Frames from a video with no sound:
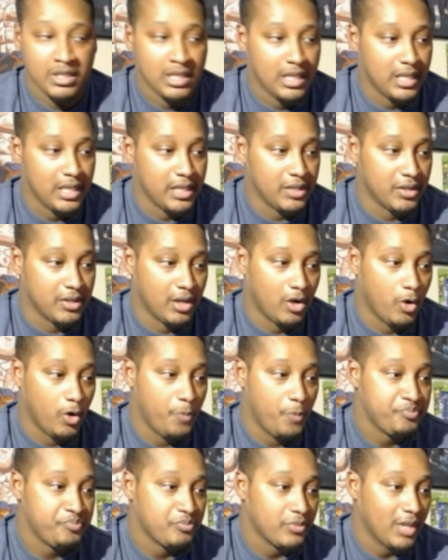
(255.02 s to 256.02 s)
You know,
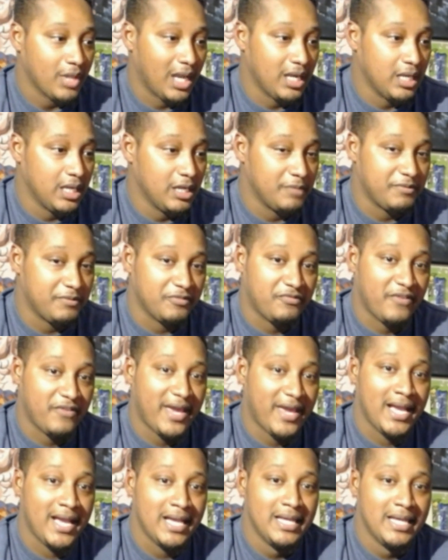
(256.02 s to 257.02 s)
I love the
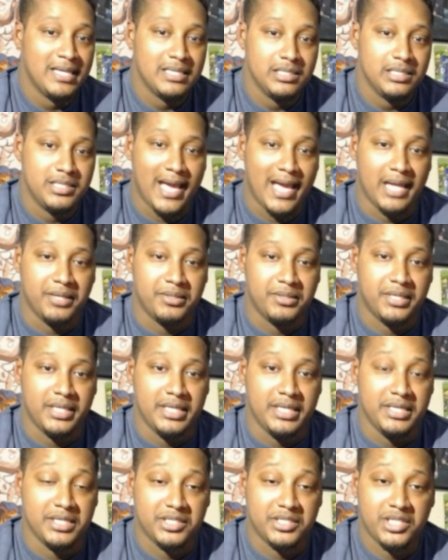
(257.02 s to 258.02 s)
fact that
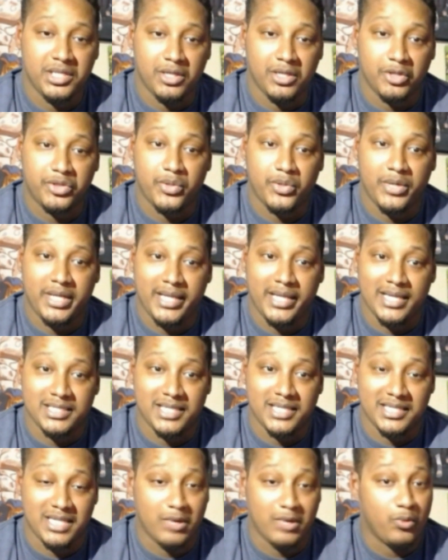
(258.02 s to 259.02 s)
the Nintendo 3DS
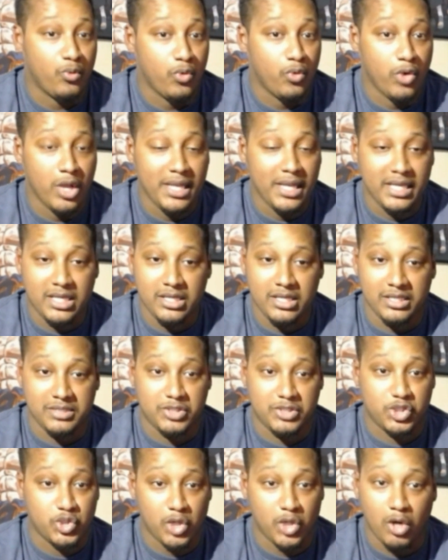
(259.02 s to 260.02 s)
has a really good,
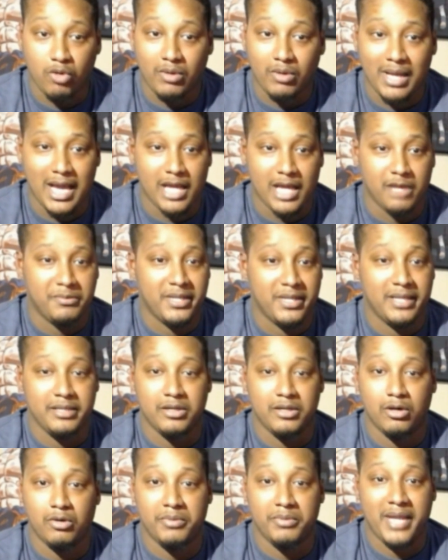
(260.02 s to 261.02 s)
strong lineup. You
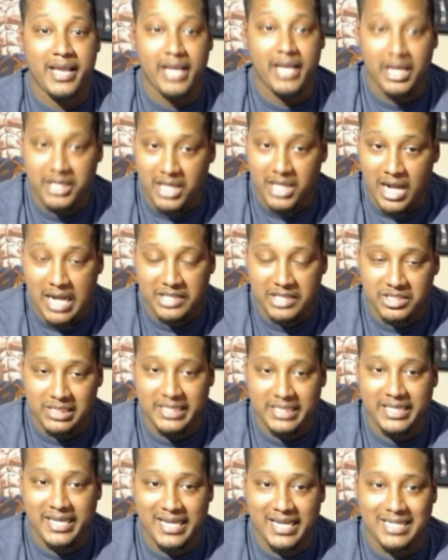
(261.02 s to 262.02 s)
know, they
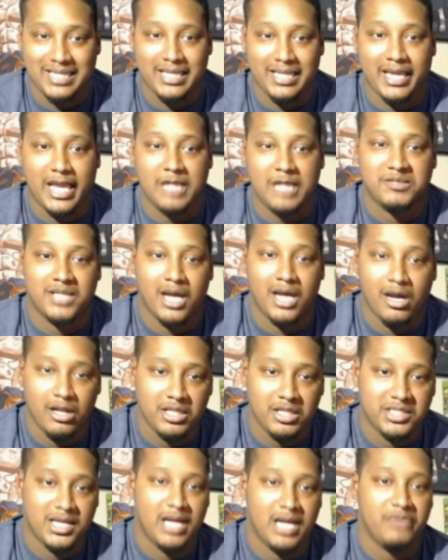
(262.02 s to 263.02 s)
constantly get games all
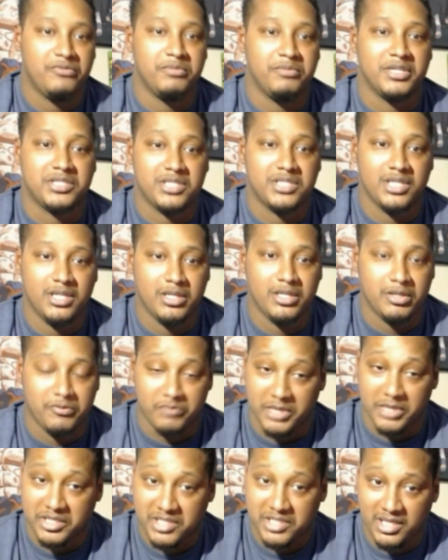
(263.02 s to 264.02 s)
the time from
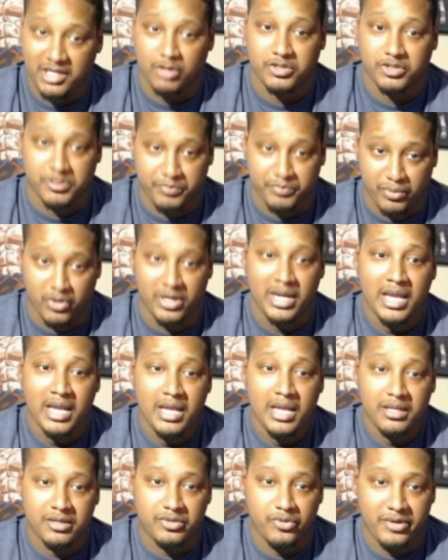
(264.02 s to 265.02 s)
Nintendo support
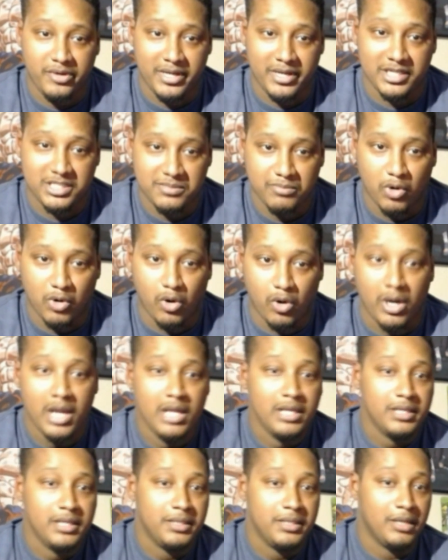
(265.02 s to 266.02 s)
the 3DS more.
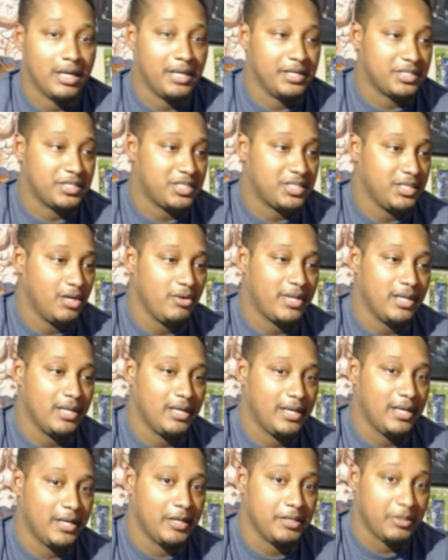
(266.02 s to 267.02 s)
The
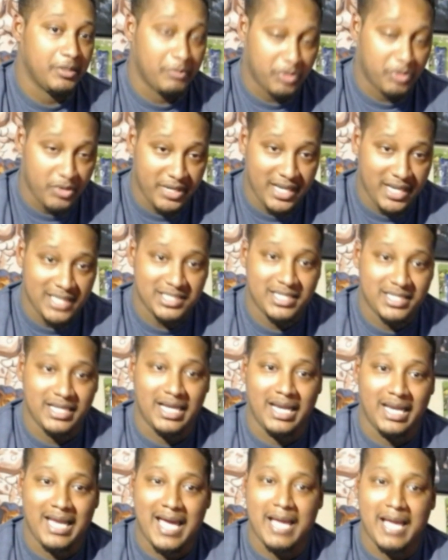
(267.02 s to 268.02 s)
3DS get
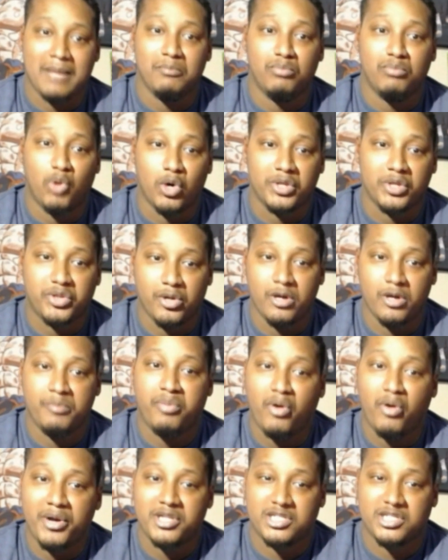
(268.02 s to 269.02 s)
a lot more
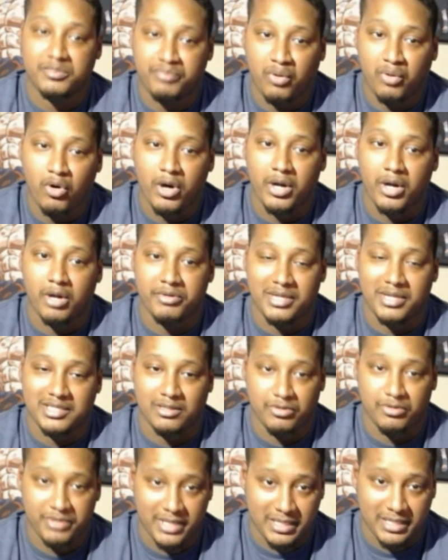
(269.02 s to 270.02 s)
third-party support on
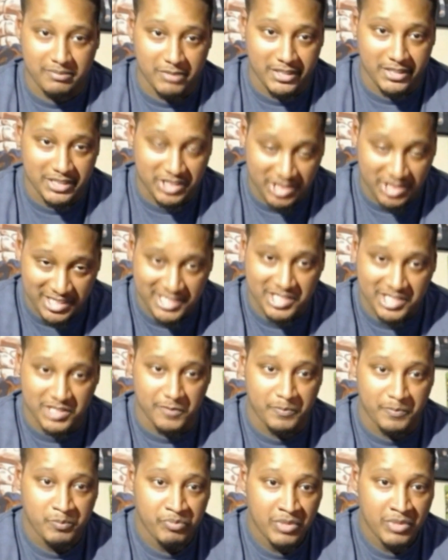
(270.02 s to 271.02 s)
that
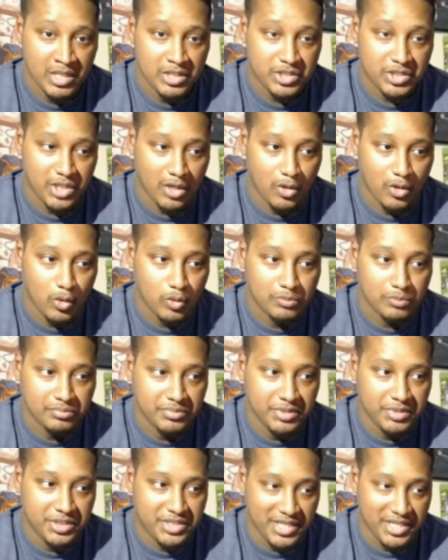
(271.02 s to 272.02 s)
system. So
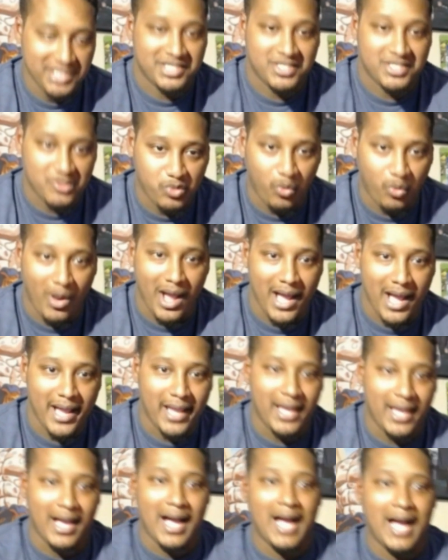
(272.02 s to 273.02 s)
this is
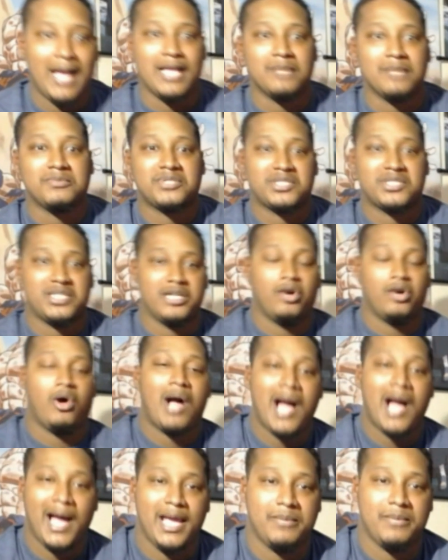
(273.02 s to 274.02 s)
why I am still
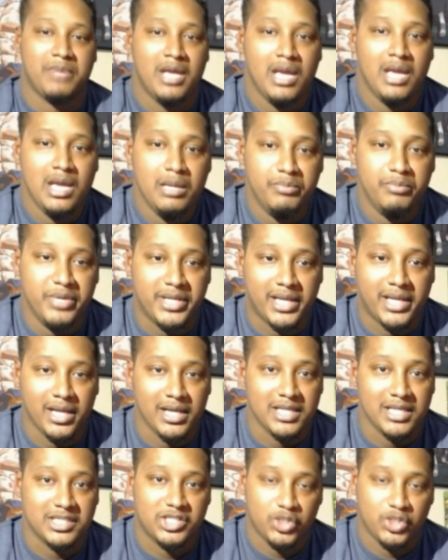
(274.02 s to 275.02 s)
hyped,
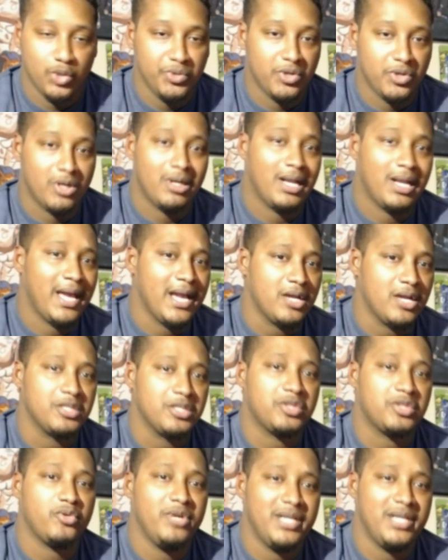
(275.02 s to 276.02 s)
because sooner or later the
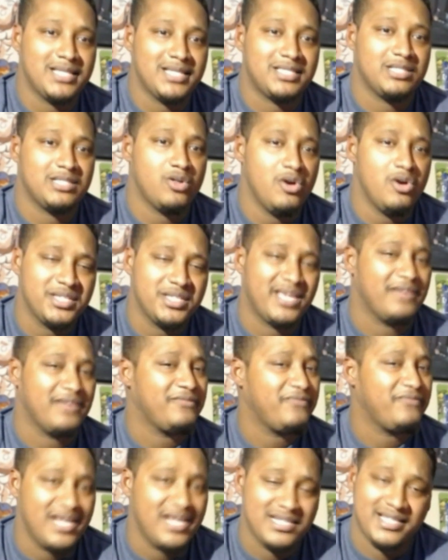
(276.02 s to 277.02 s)
3DS is going to get
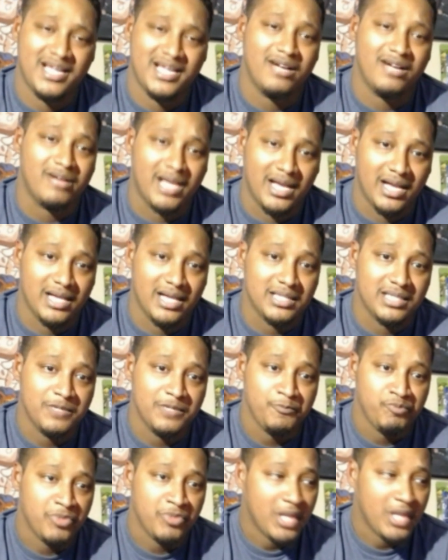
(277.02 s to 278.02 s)
phased out, guys,
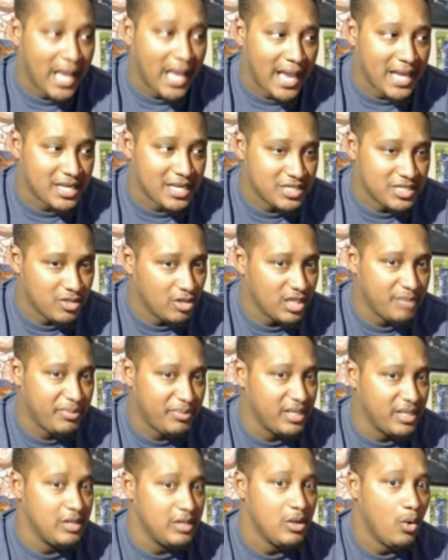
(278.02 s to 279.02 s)
and there's only going to
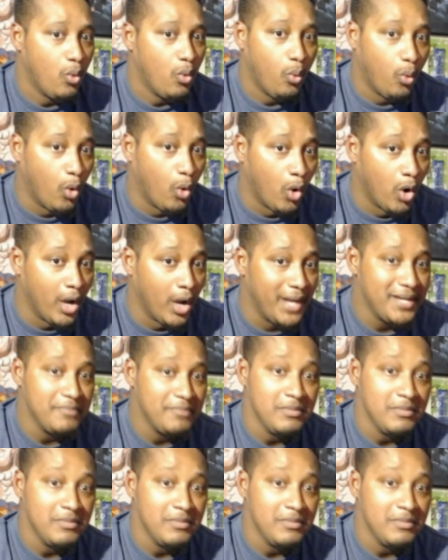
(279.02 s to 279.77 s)
be one